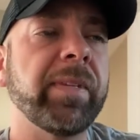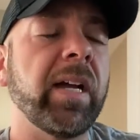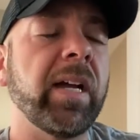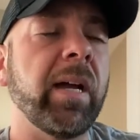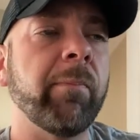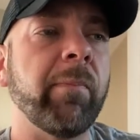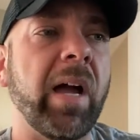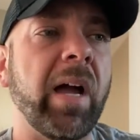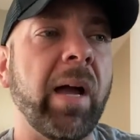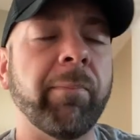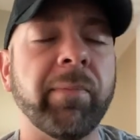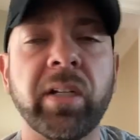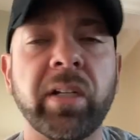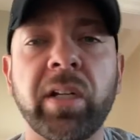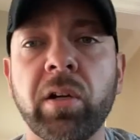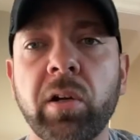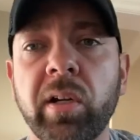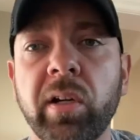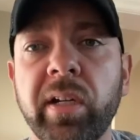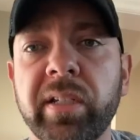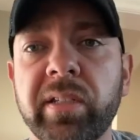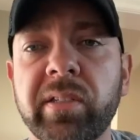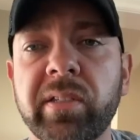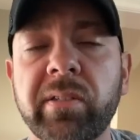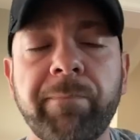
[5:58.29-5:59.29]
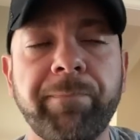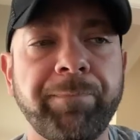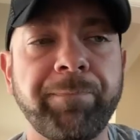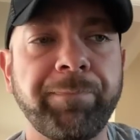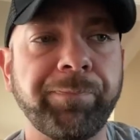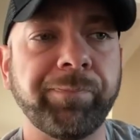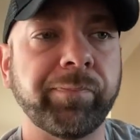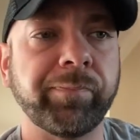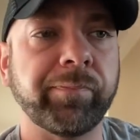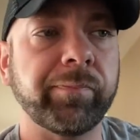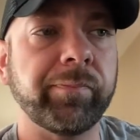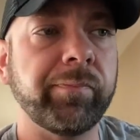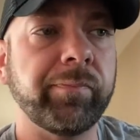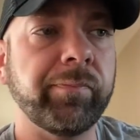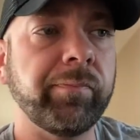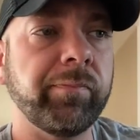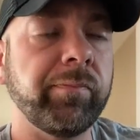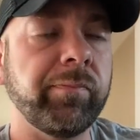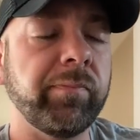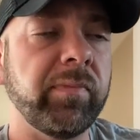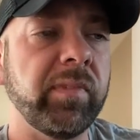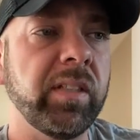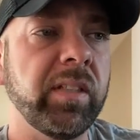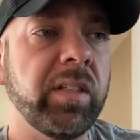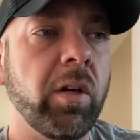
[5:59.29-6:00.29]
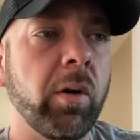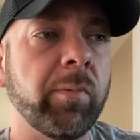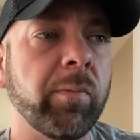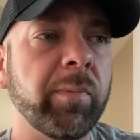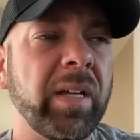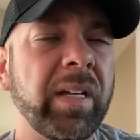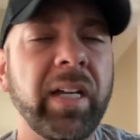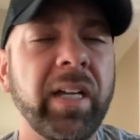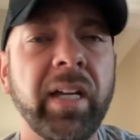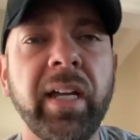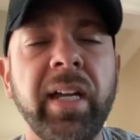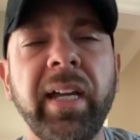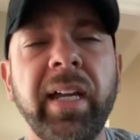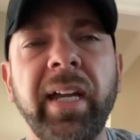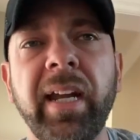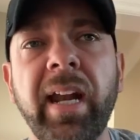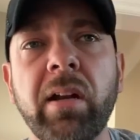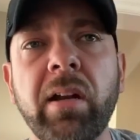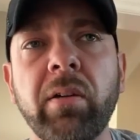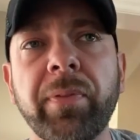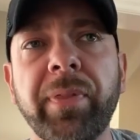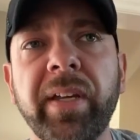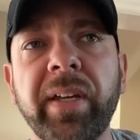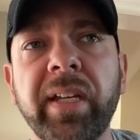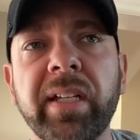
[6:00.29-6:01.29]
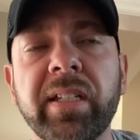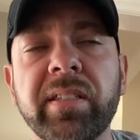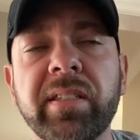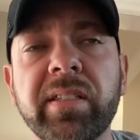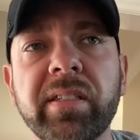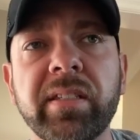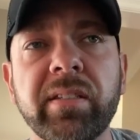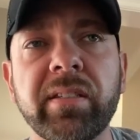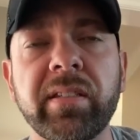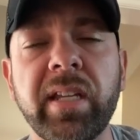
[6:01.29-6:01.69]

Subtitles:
I'm curious, you know, and I don't think it's